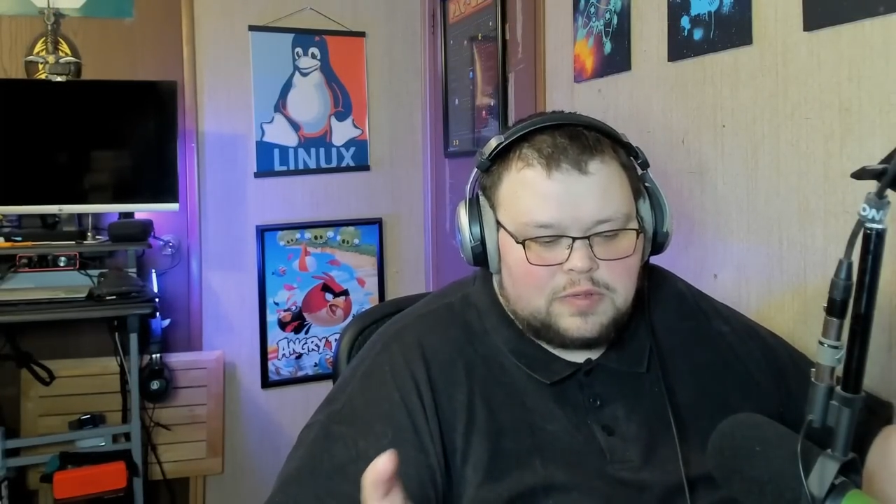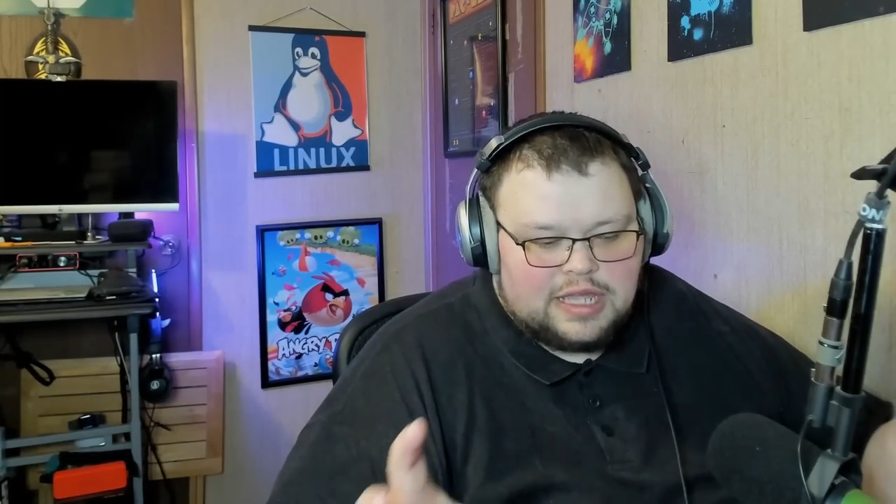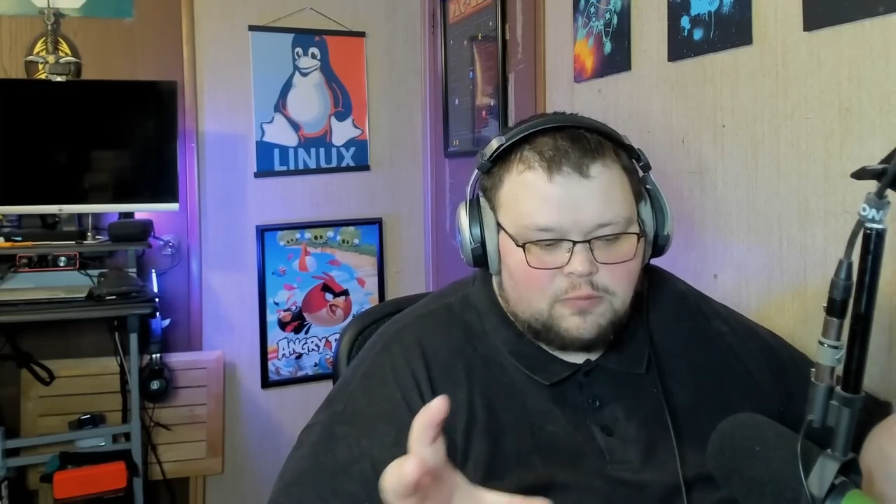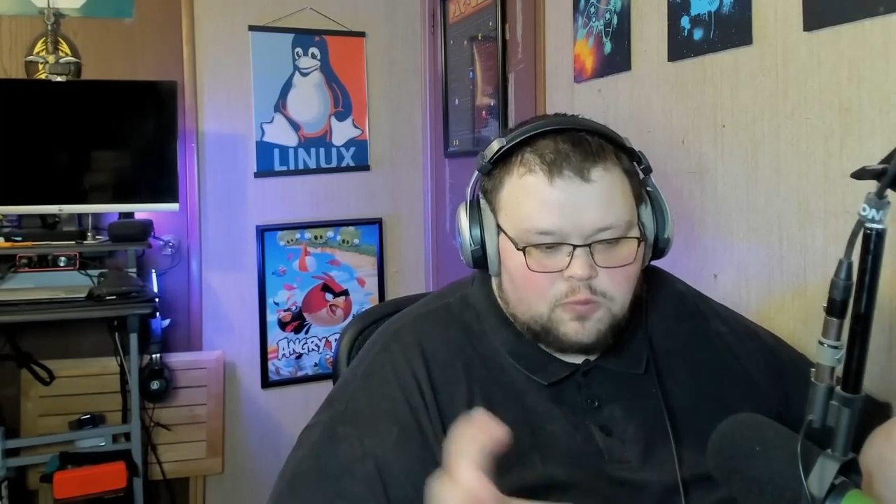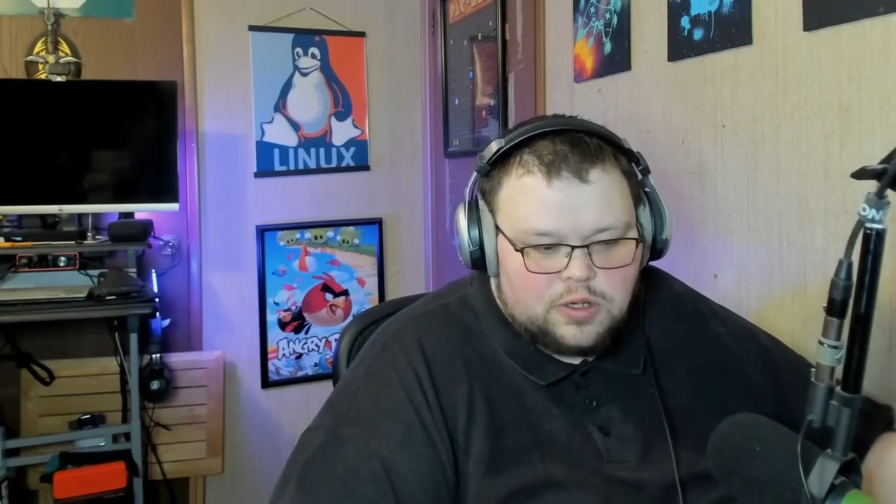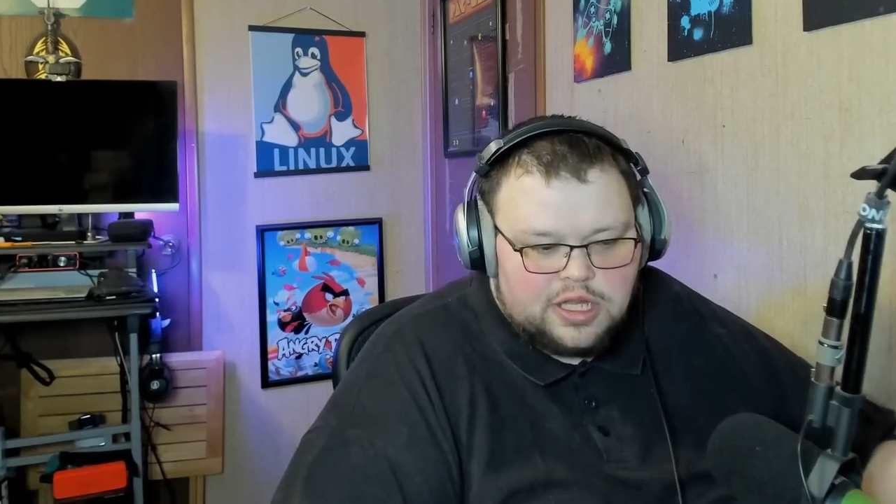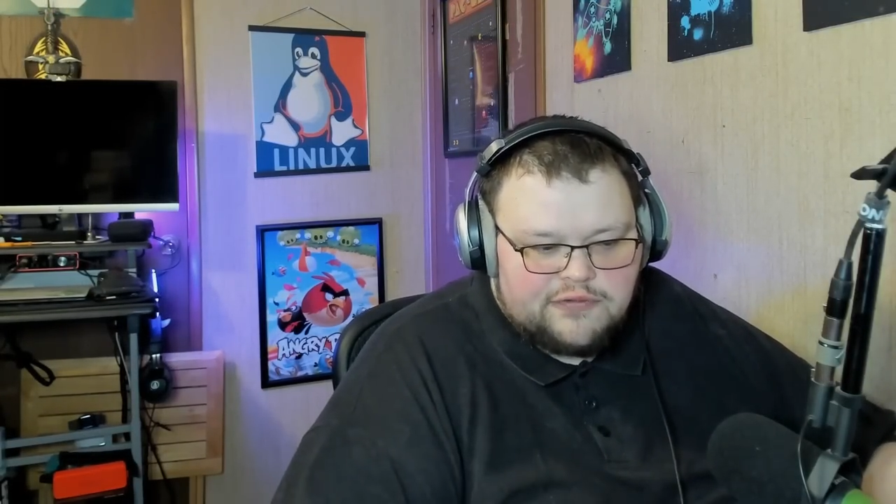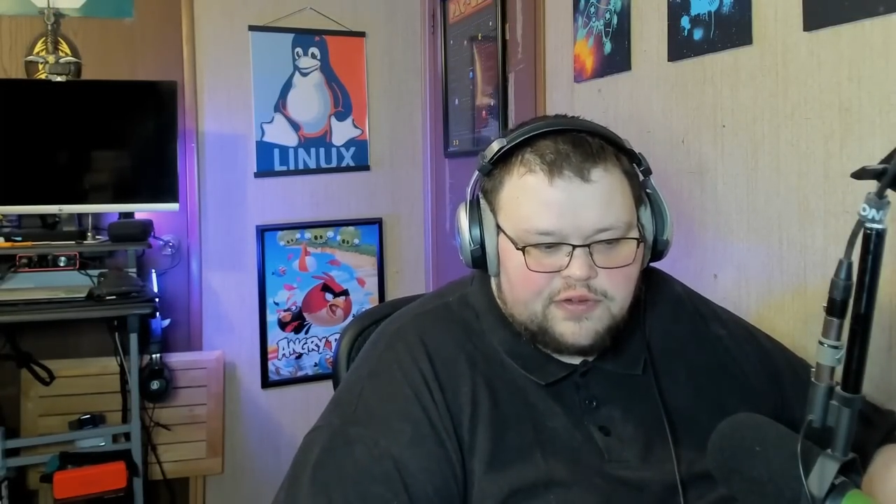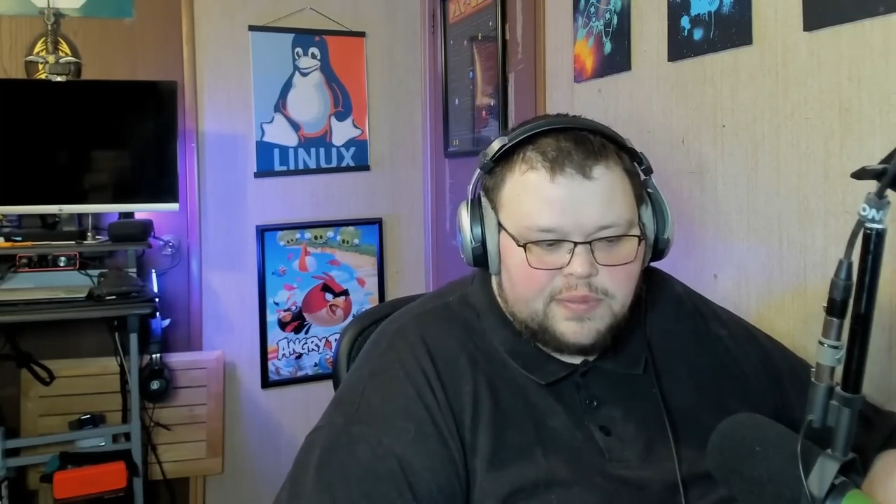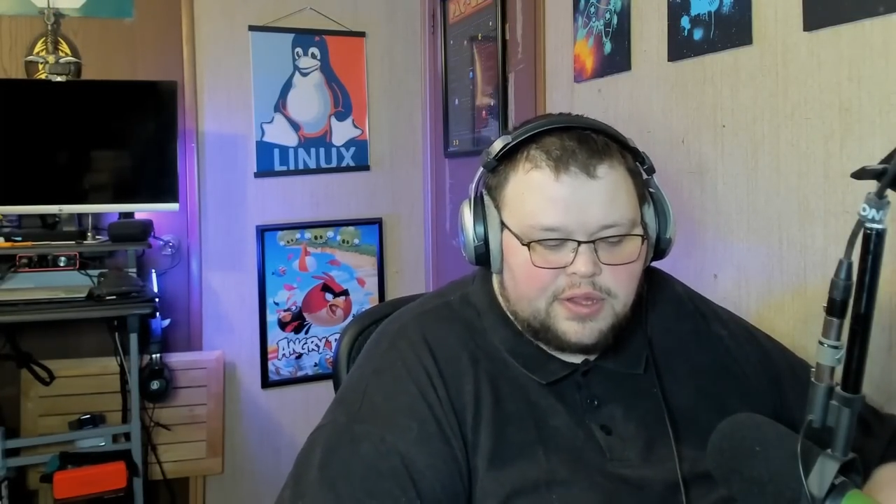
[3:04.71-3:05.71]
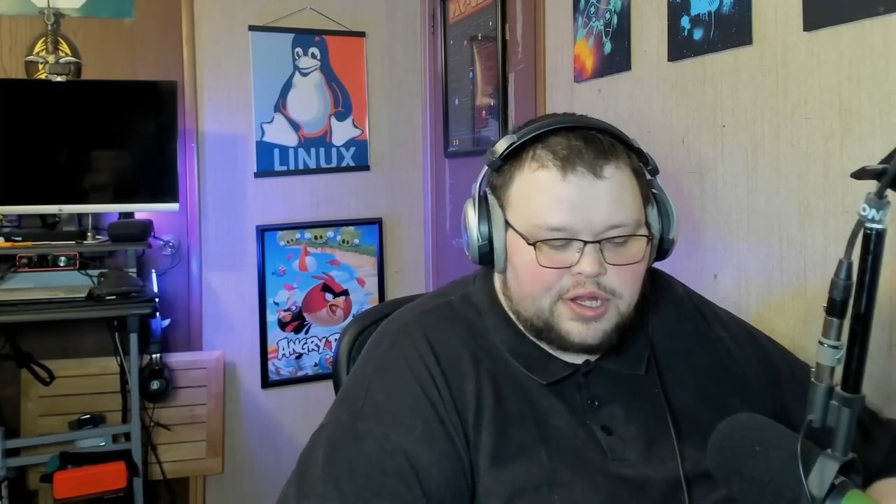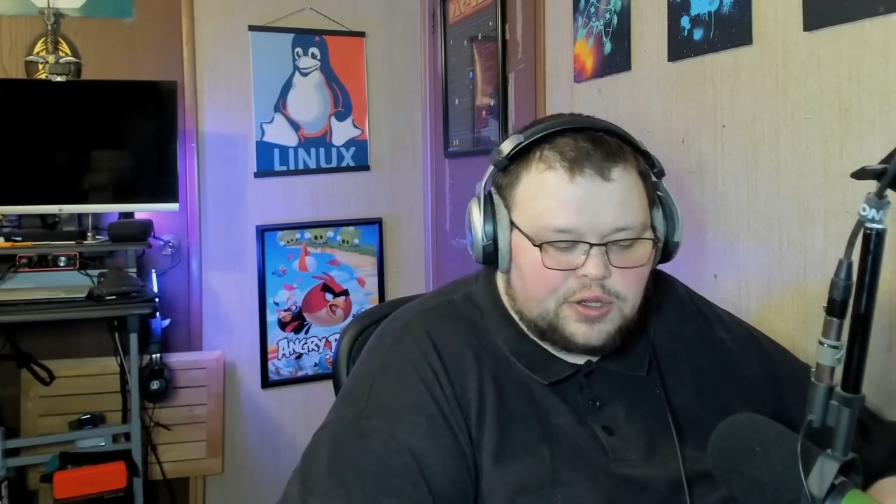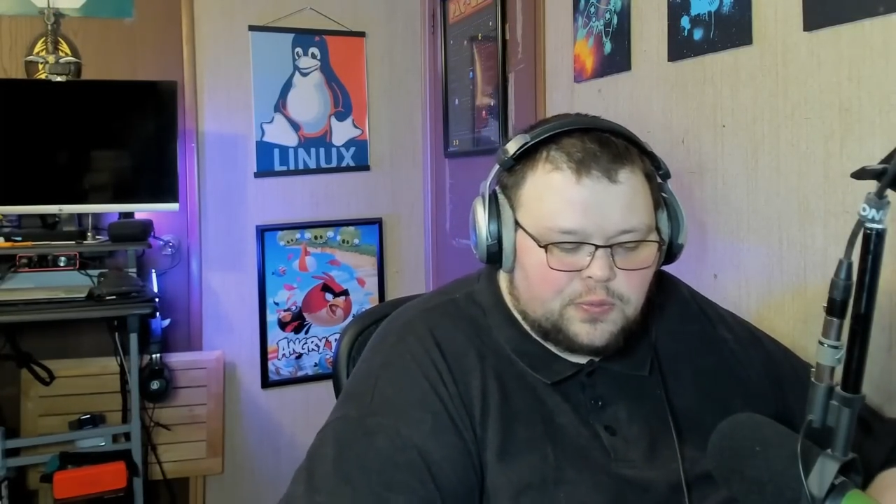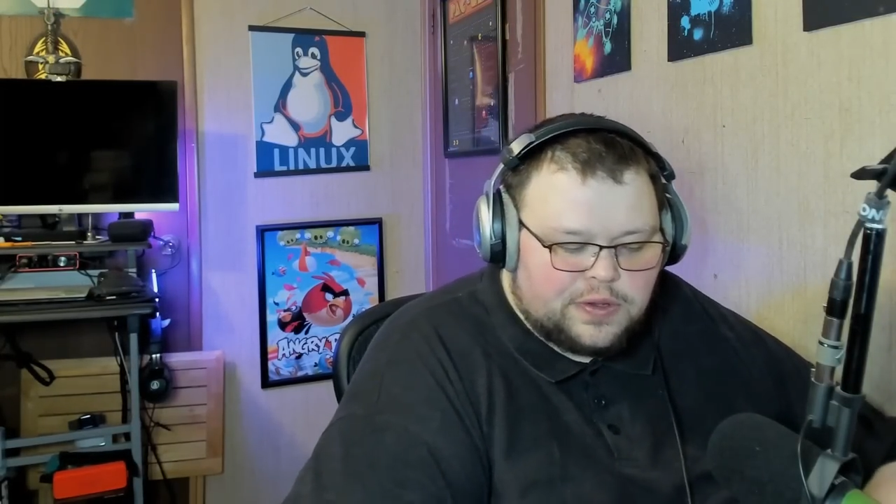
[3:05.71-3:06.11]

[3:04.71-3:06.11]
get really familiar